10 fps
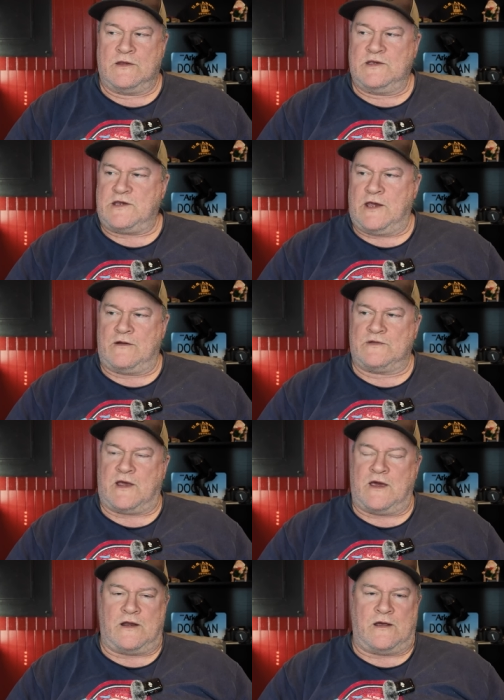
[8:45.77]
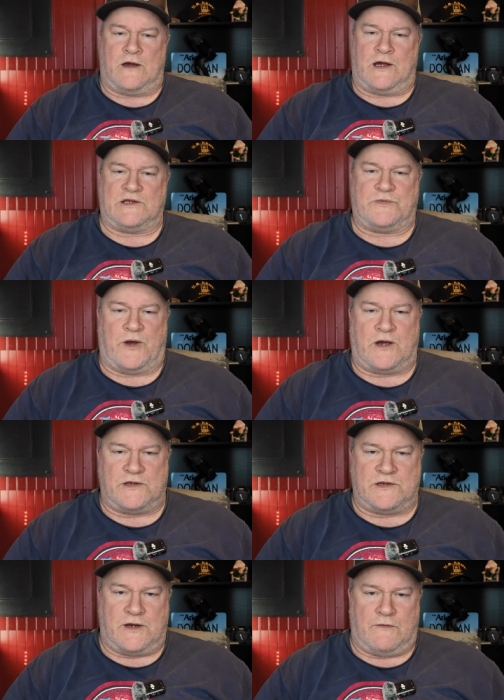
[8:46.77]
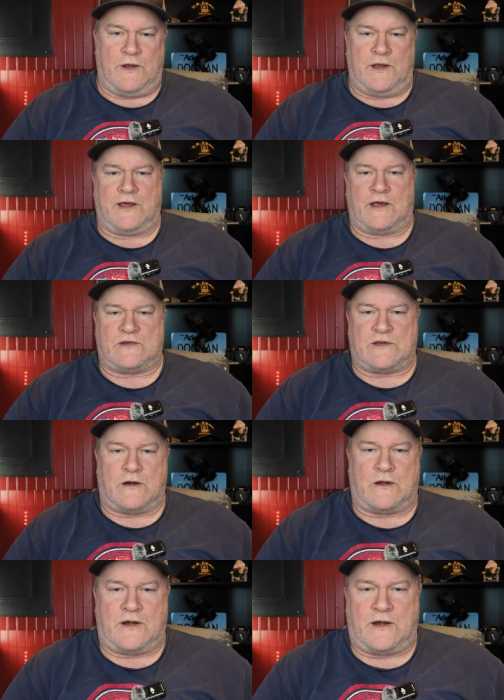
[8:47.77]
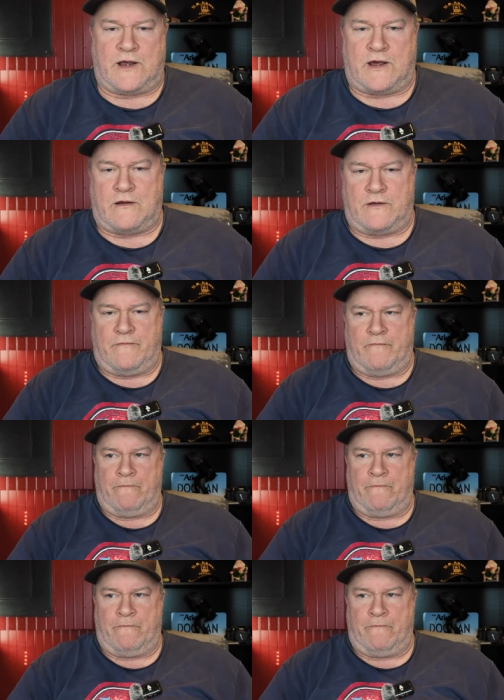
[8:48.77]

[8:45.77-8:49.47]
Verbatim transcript: This channel's kind of a hodgepodge of everything. I started it out.